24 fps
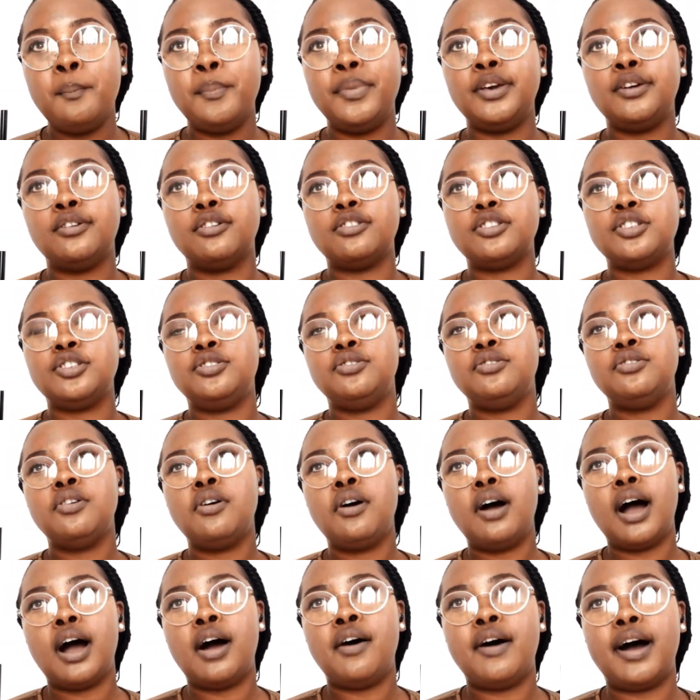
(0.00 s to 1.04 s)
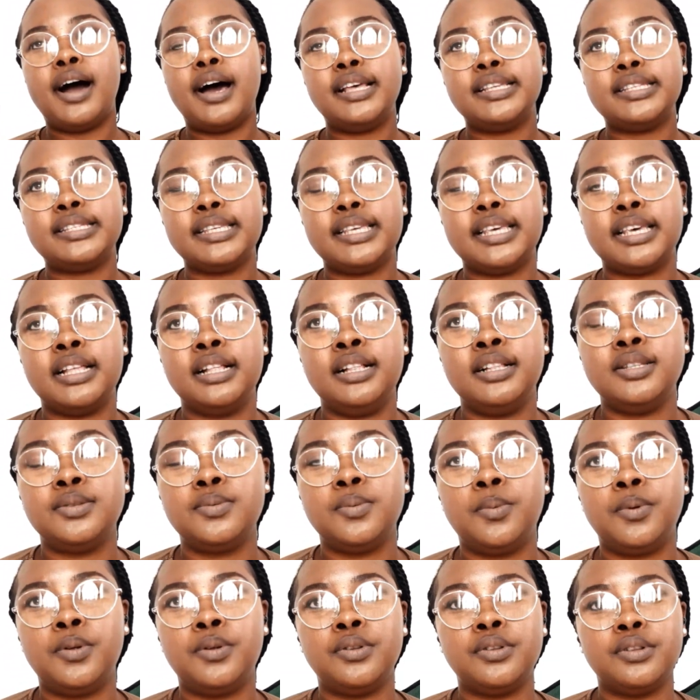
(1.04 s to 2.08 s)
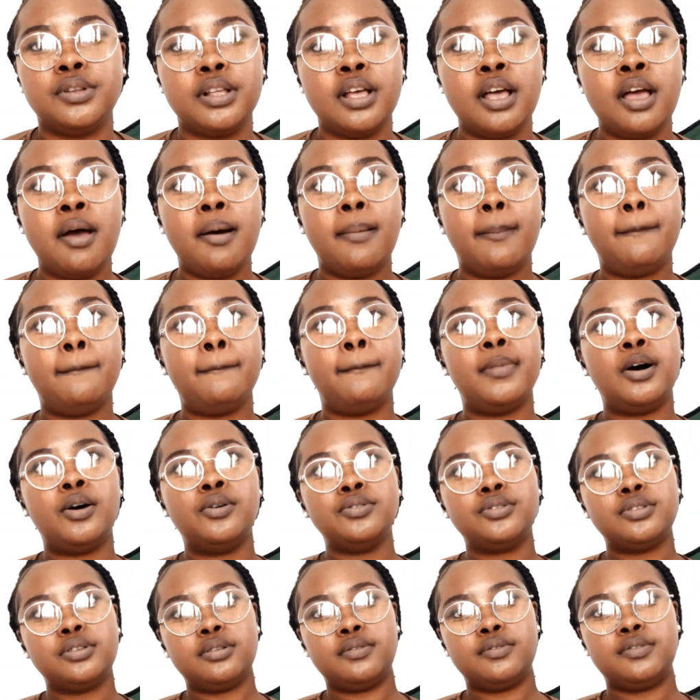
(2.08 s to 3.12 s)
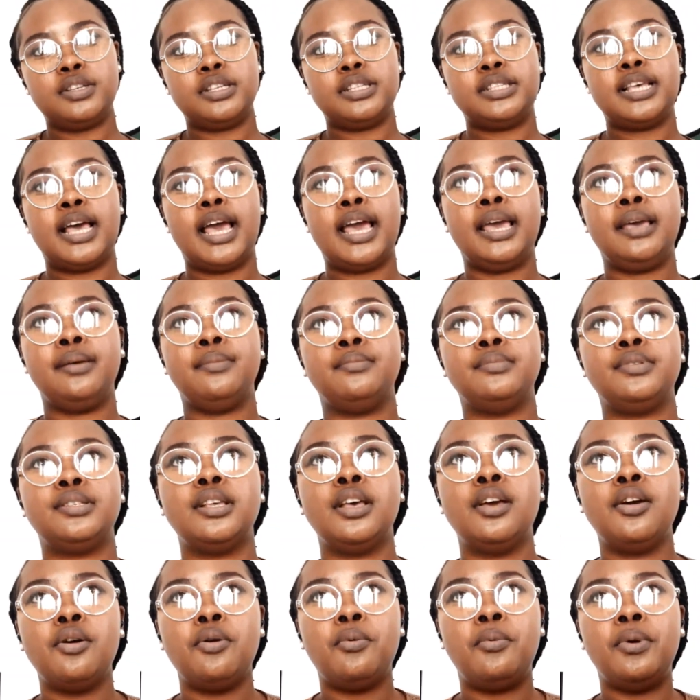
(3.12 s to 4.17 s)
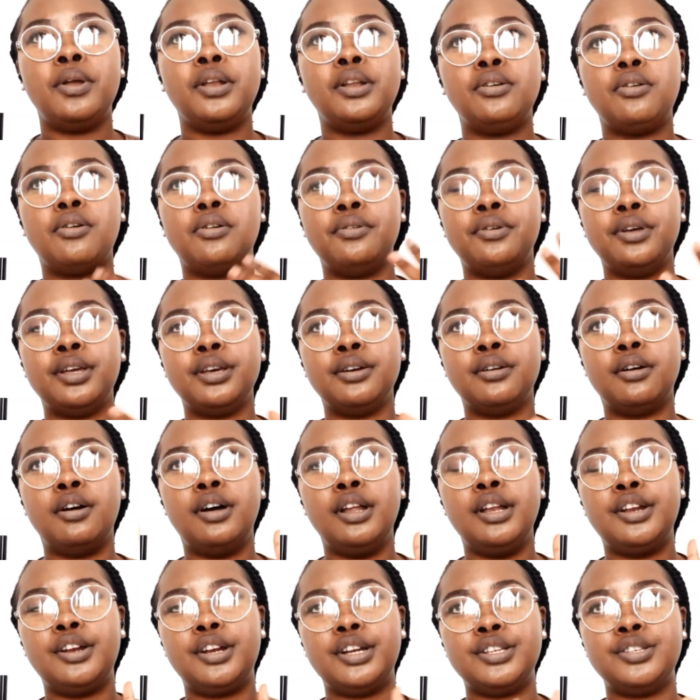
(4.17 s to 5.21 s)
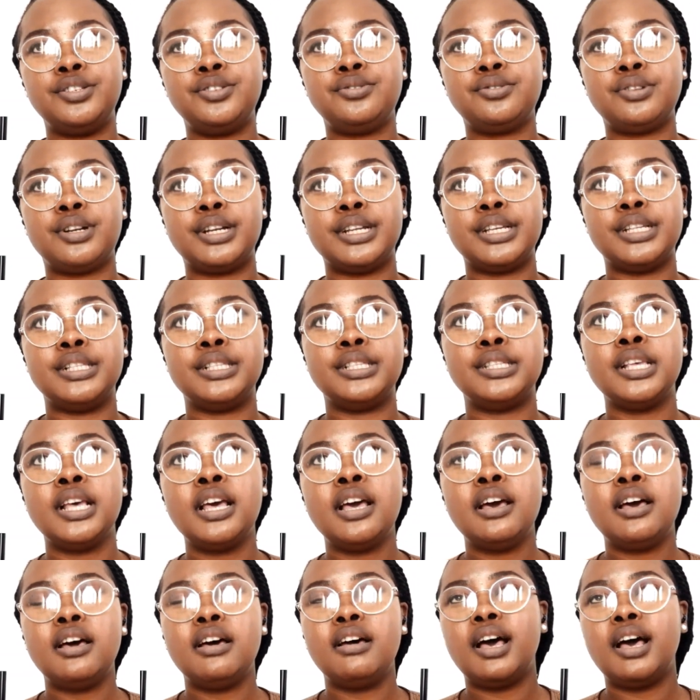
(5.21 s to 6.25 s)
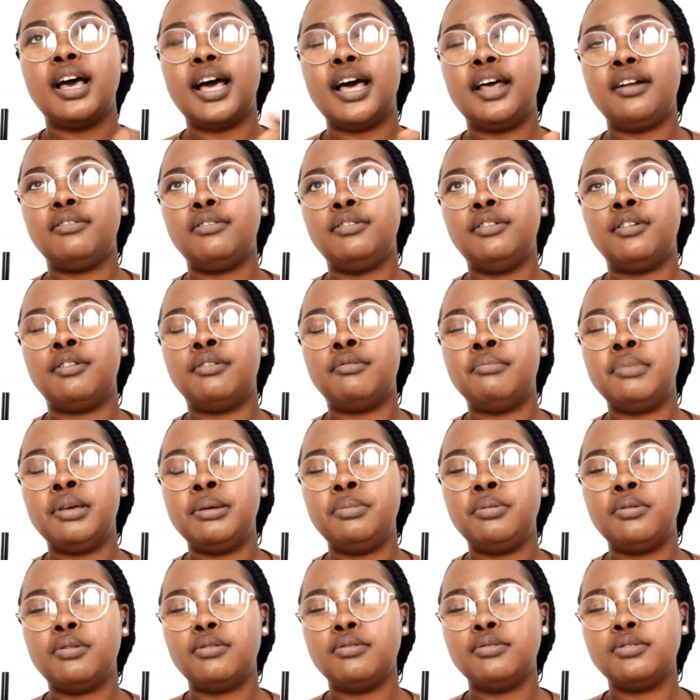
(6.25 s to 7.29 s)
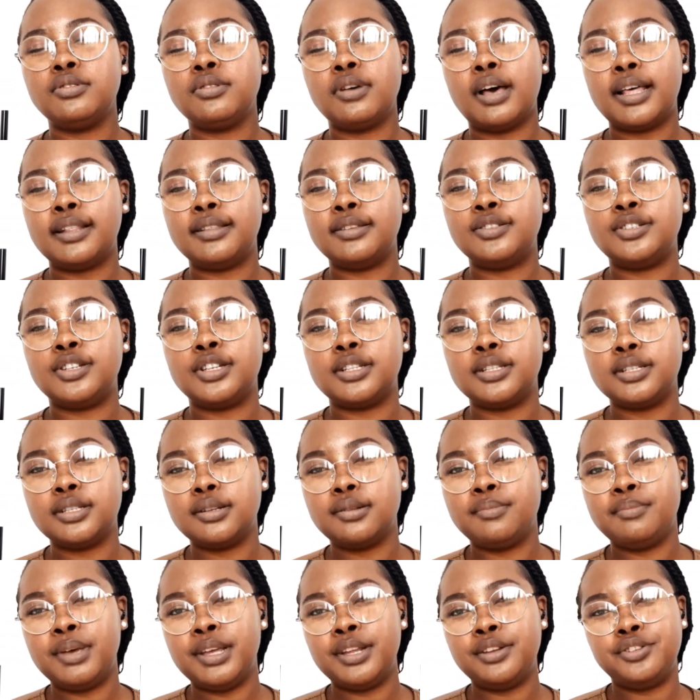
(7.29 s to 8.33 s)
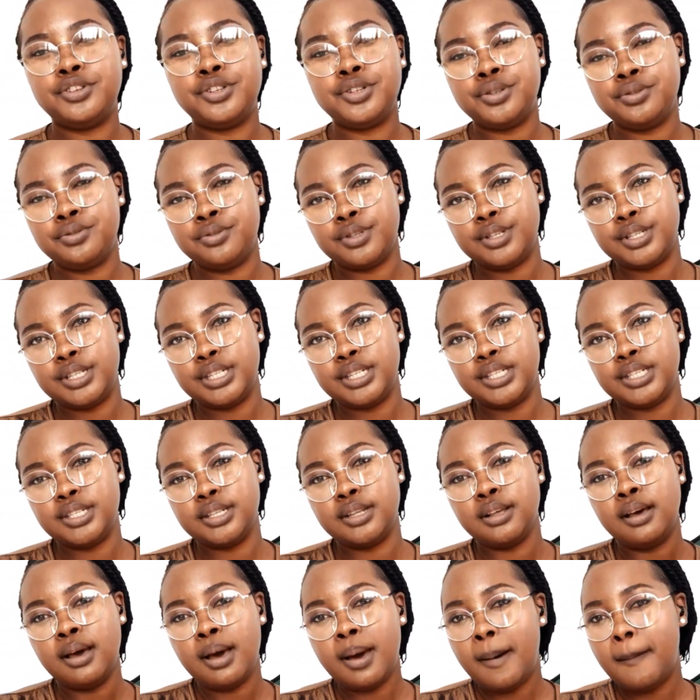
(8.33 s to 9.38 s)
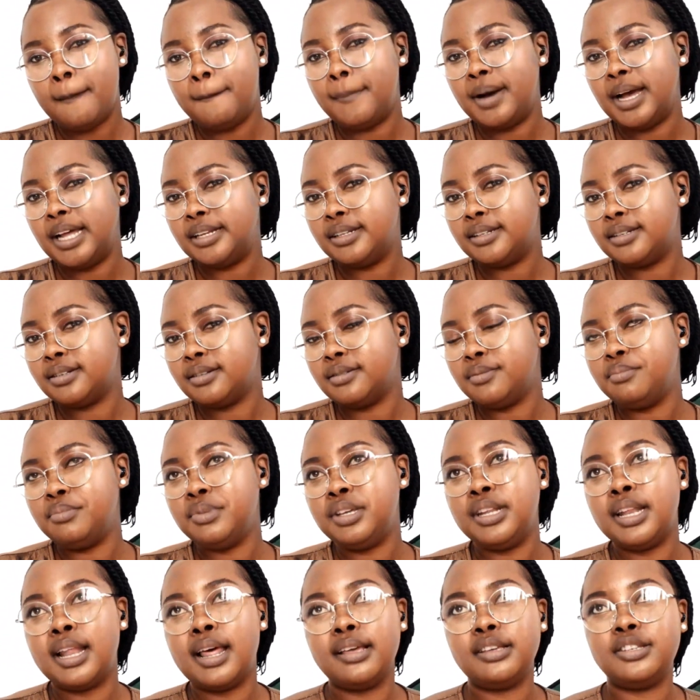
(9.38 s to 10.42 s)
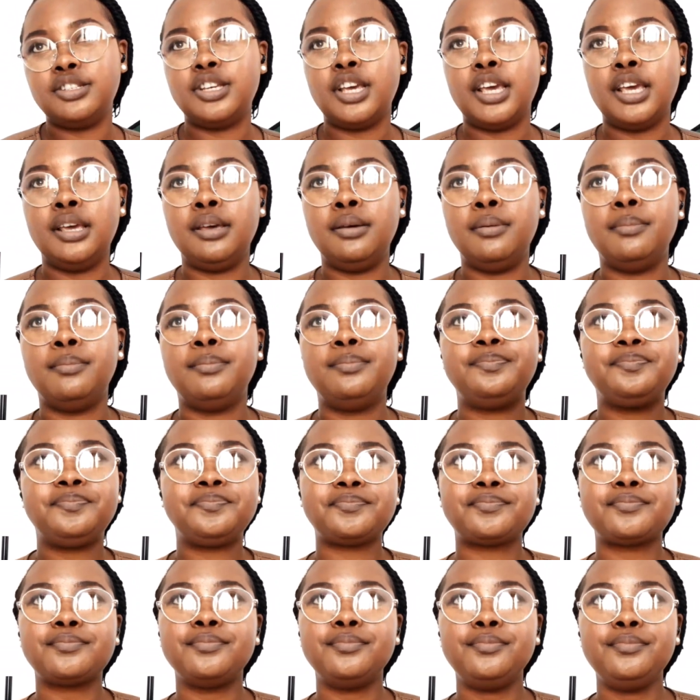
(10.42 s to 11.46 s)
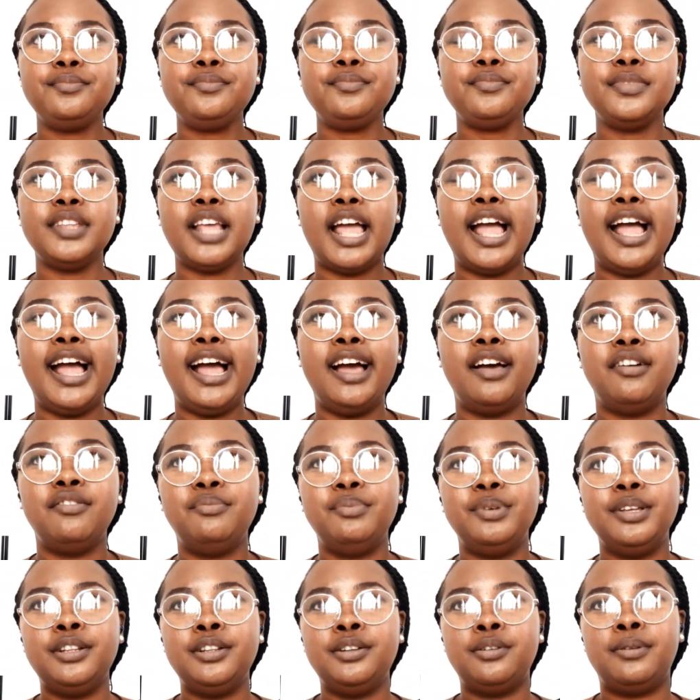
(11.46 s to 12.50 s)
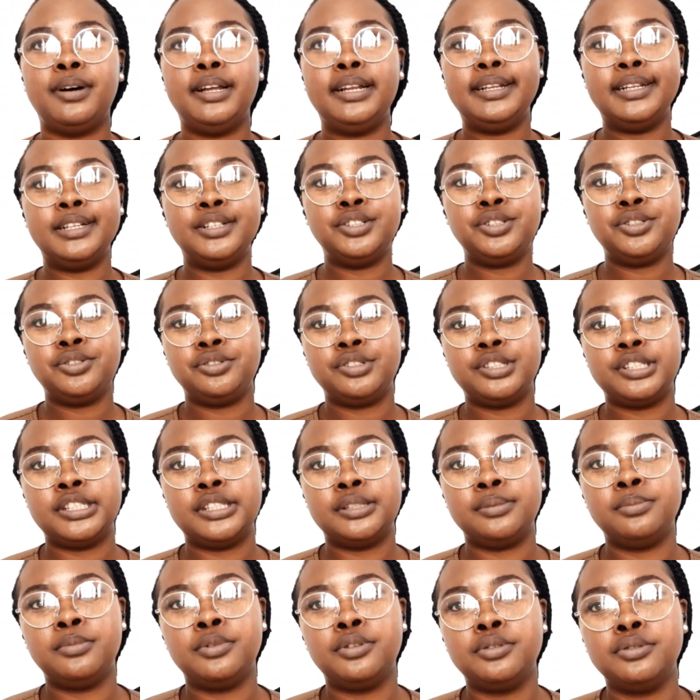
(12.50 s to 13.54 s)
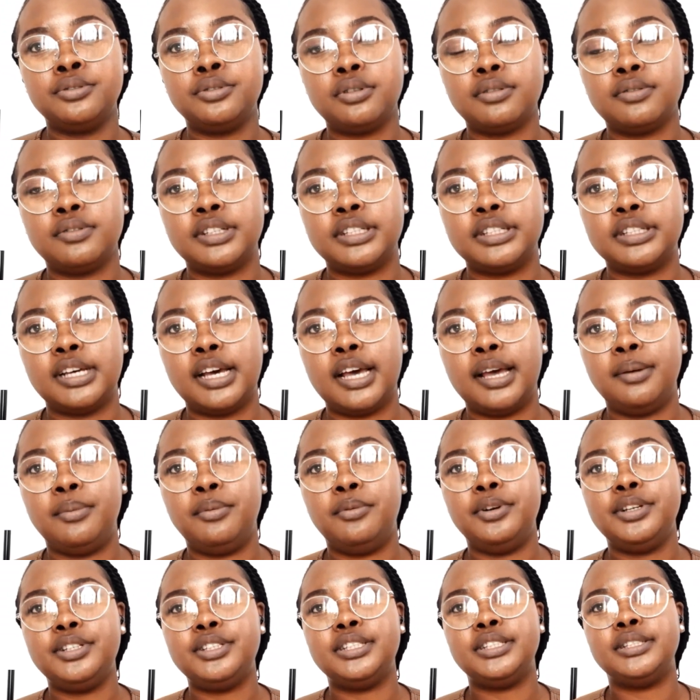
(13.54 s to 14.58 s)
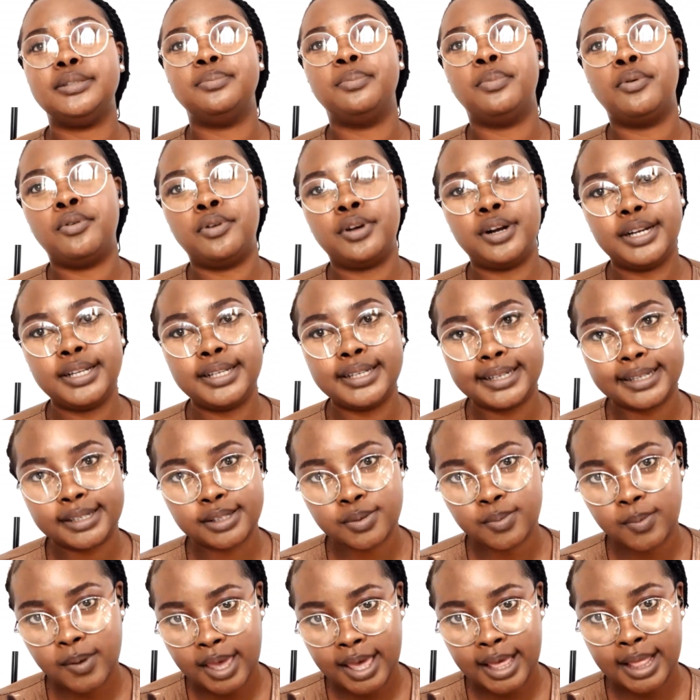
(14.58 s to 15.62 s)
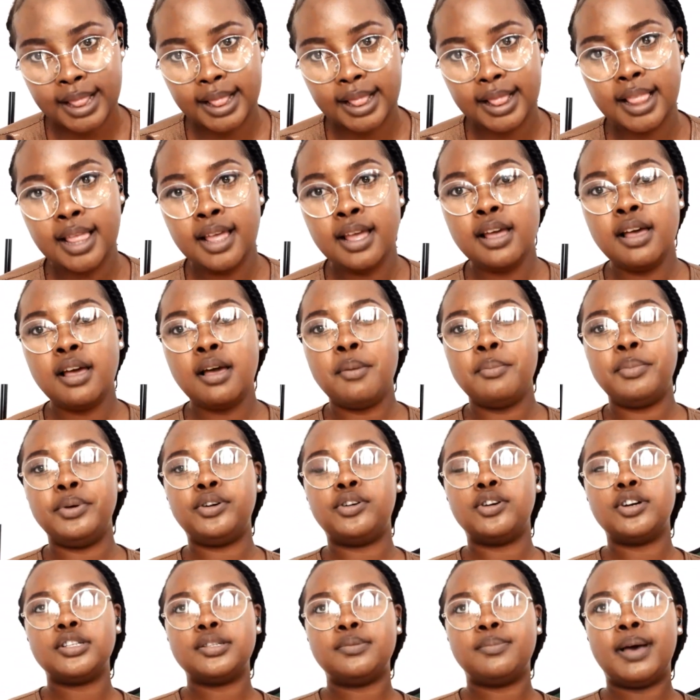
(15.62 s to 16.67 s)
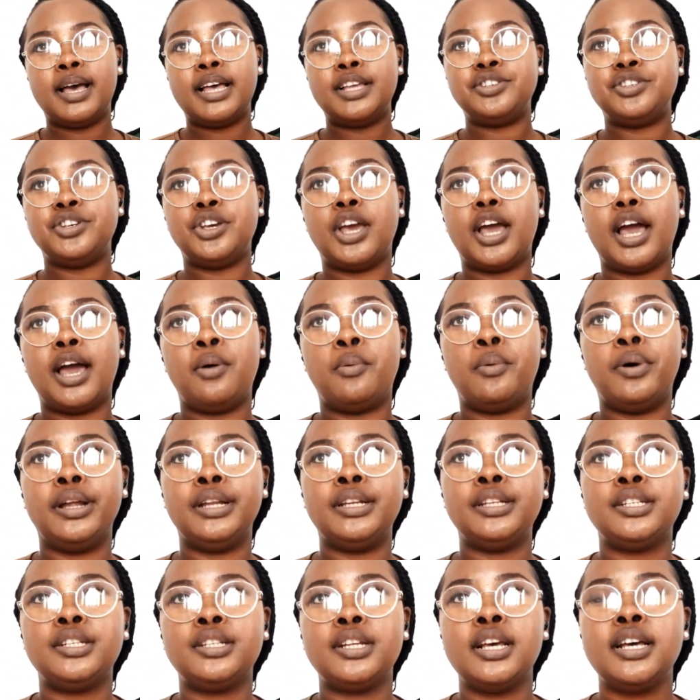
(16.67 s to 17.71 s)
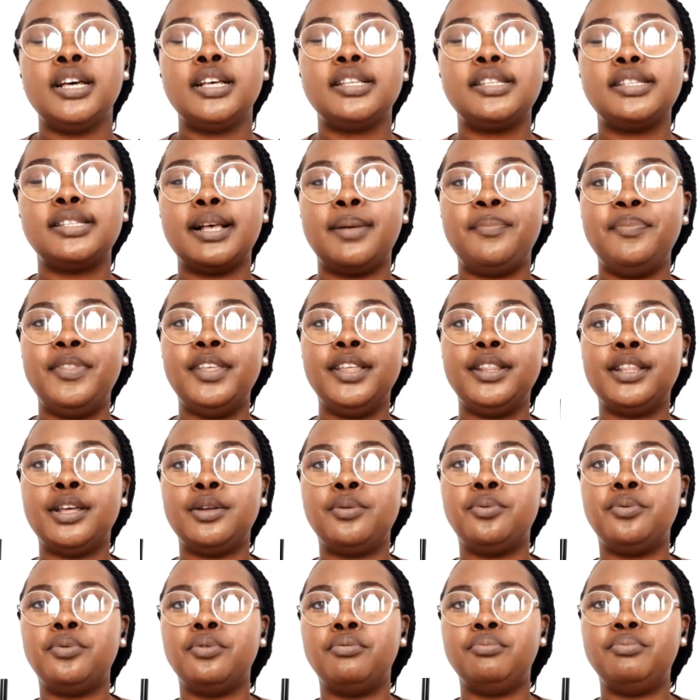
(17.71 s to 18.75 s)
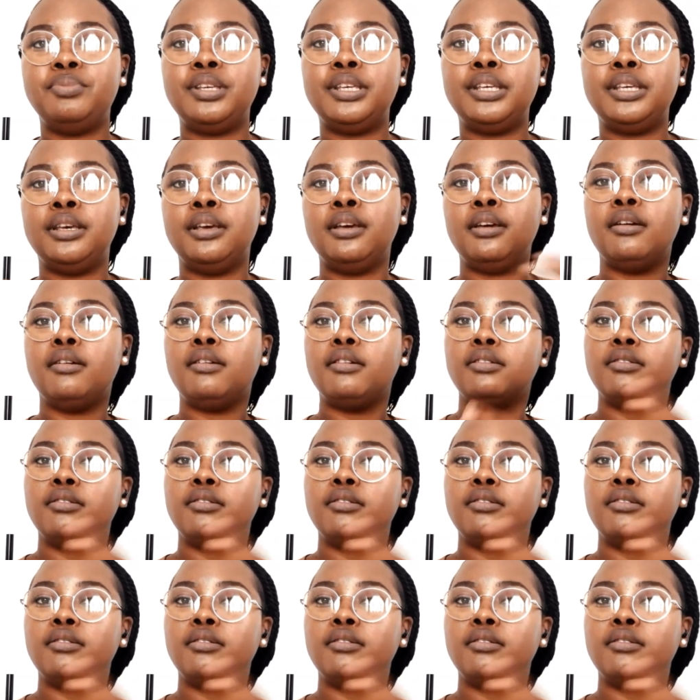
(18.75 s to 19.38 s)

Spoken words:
Because you know how us girls will, most of the times when going on restaurants, I don't know, maybe also other gentlemen chooses, but Mina Shame, I've been the one that chooses most of the time, which is boring as well, because manje, I want something that will be